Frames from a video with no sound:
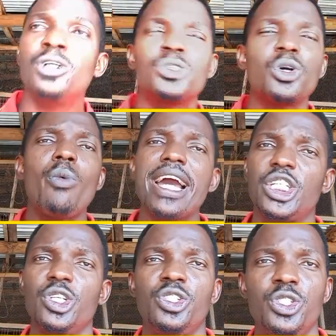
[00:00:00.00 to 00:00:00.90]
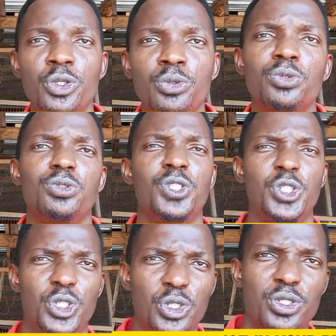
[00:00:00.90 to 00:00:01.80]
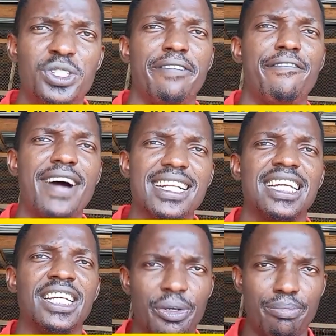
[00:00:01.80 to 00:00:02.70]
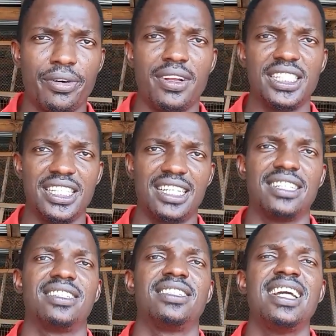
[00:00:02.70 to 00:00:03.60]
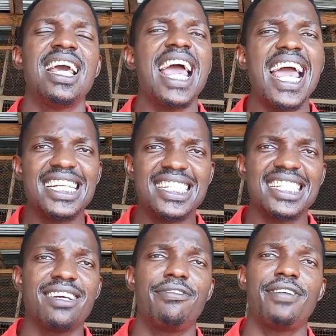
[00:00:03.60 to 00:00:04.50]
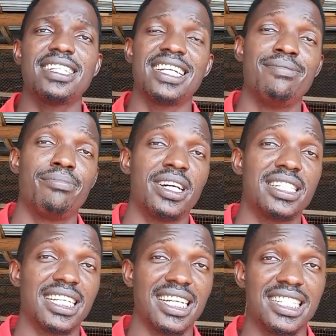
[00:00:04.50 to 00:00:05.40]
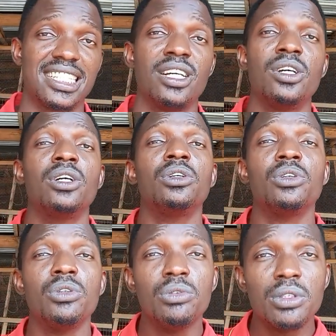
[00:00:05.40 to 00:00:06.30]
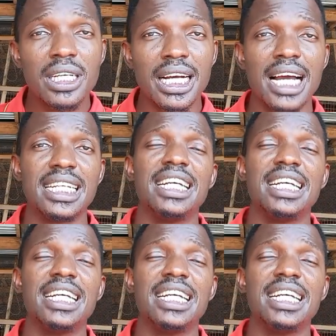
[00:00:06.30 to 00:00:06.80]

So why should you reduce the fat in your broiler chickens? Excessive fat in broiler chickens can